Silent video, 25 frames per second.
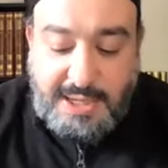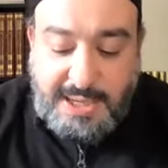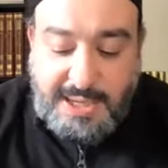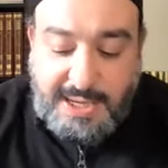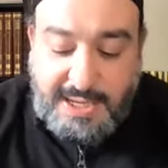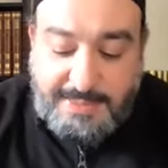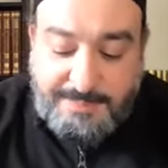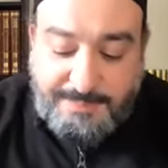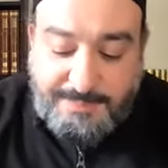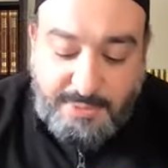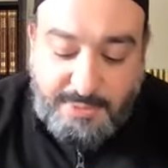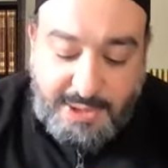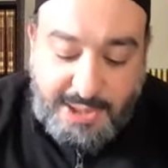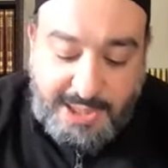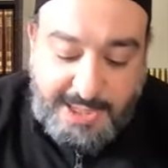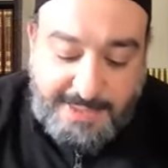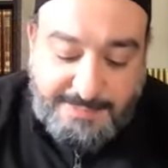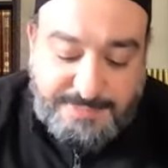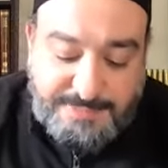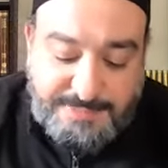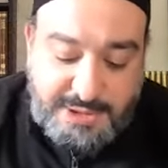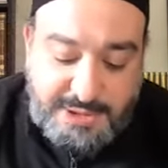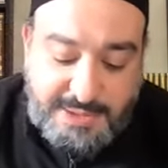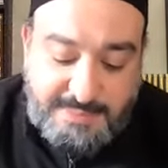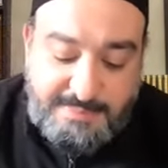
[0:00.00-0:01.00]
And
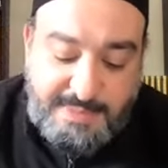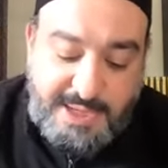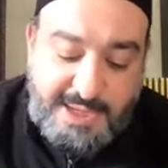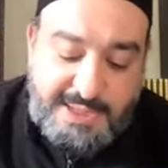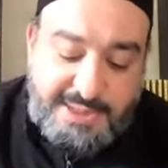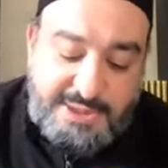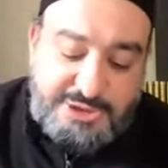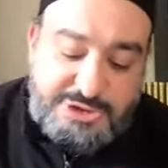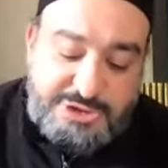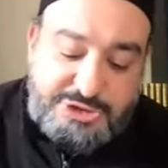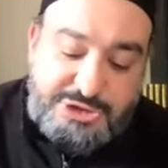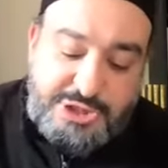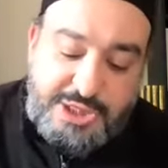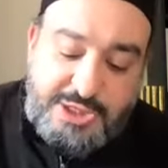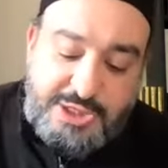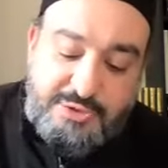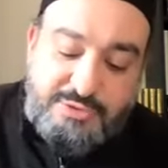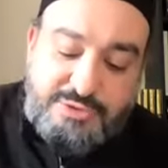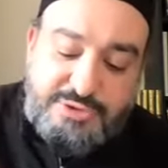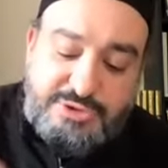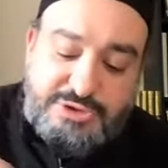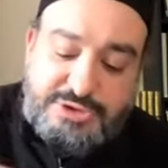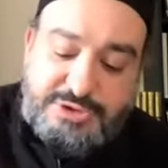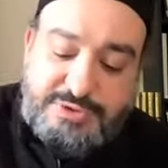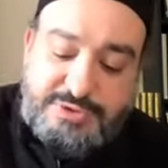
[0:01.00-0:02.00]
perhaps a man is
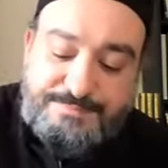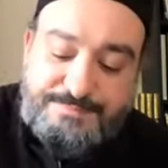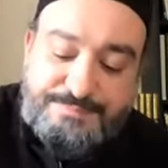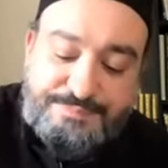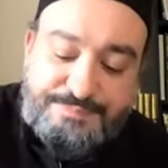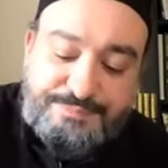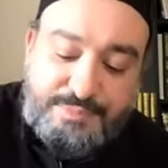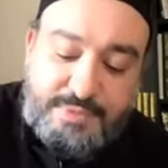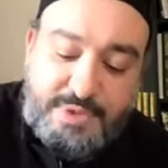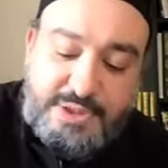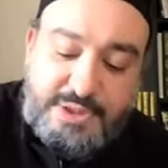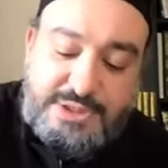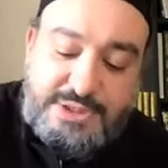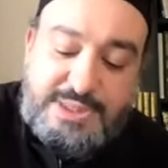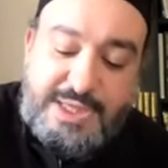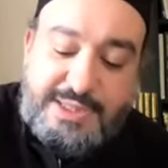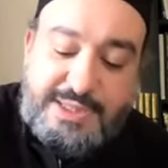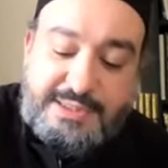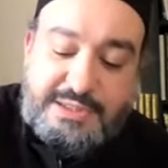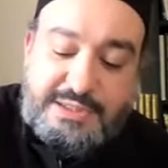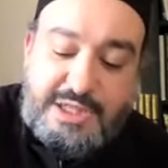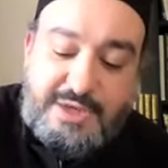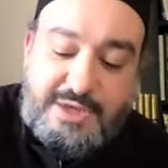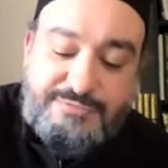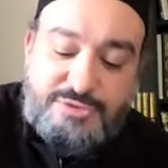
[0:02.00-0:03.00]
generous,
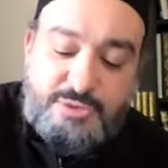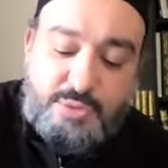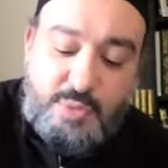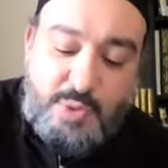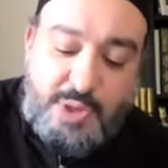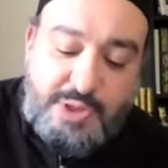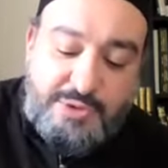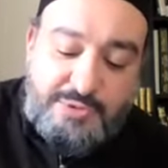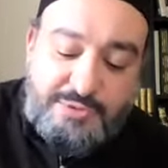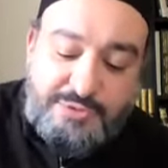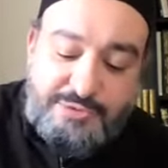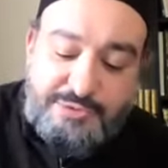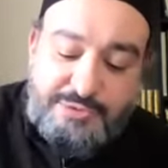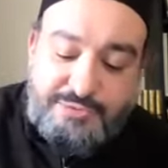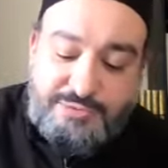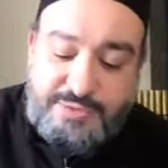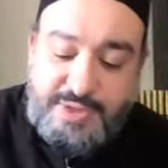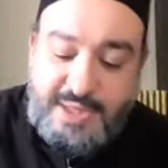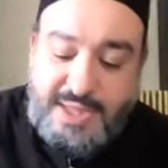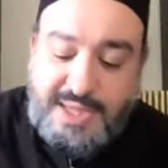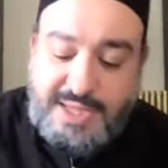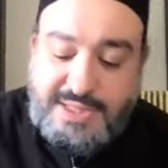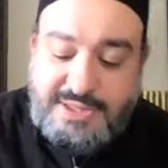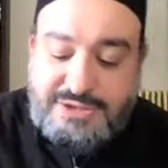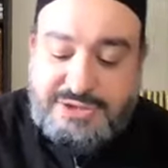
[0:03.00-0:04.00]
yet loves wealth,
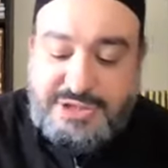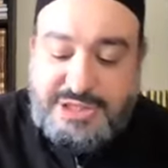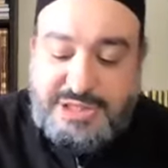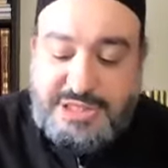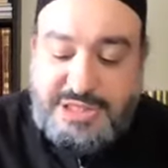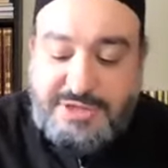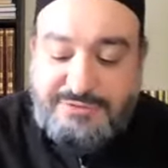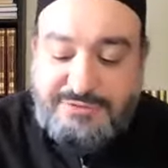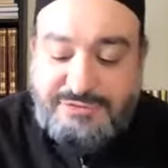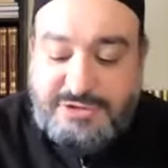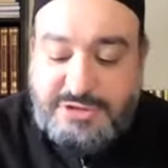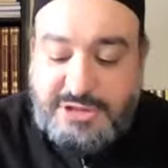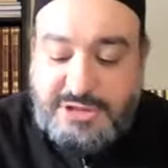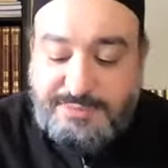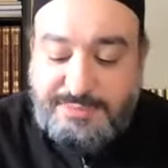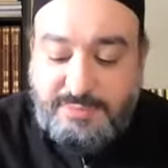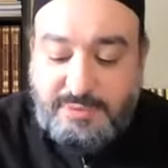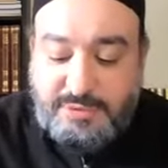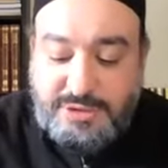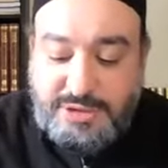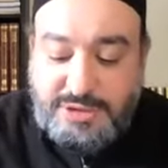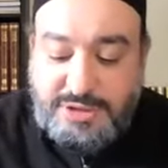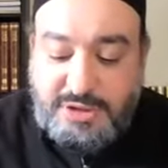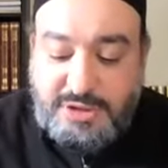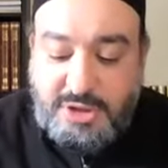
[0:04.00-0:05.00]
hence, he gives
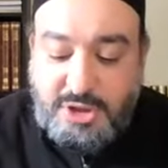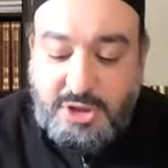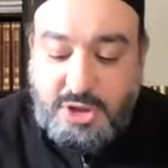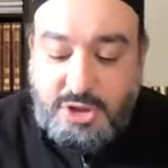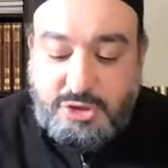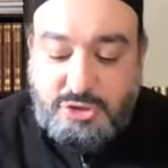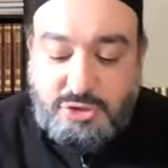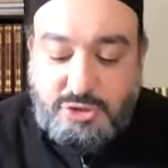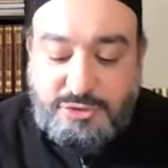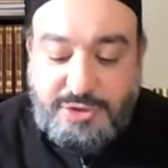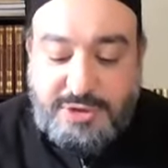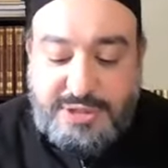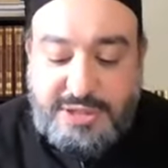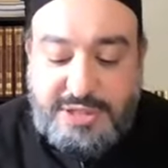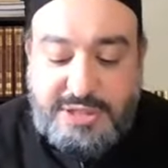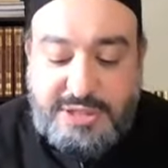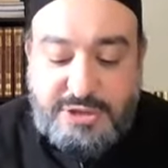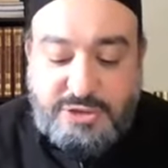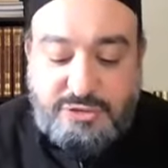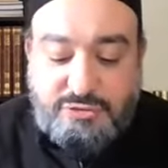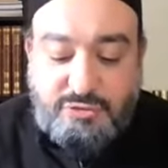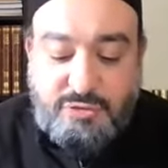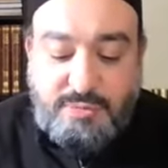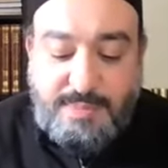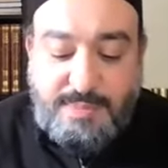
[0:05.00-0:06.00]
liberally so that he
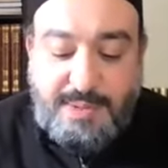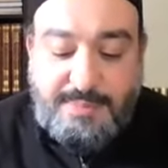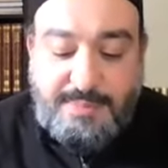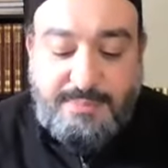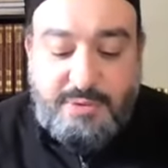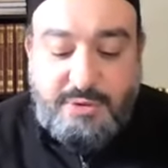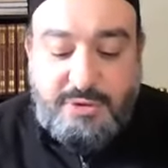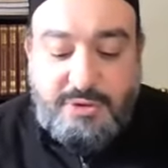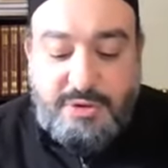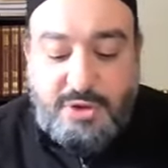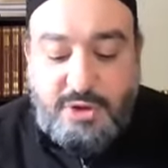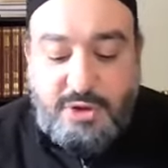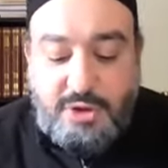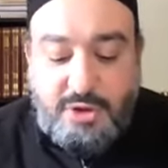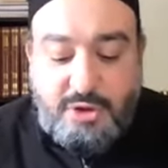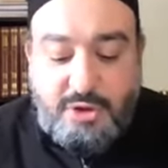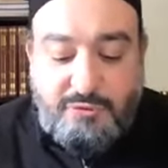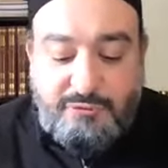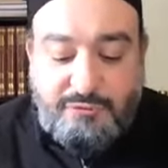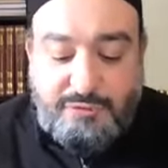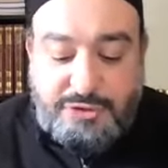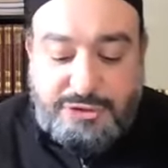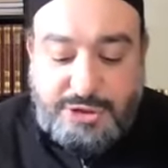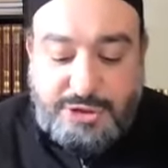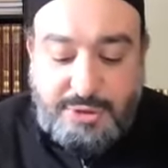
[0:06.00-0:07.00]
is remembered
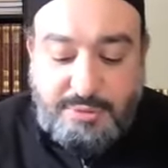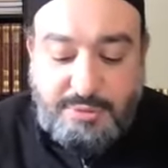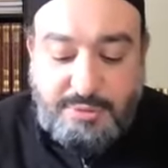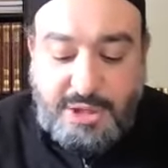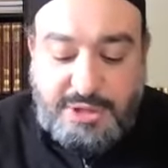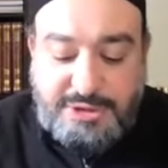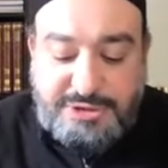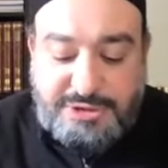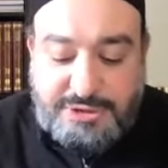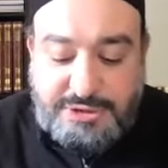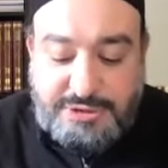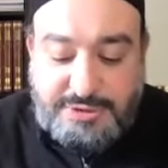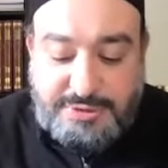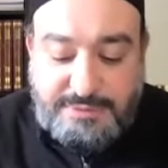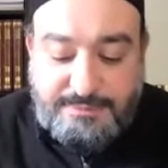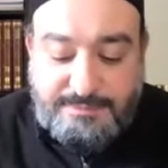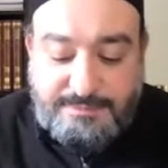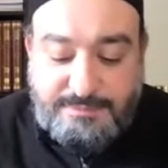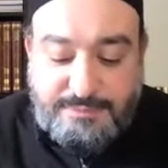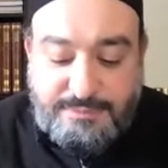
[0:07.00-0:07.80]
for generosity.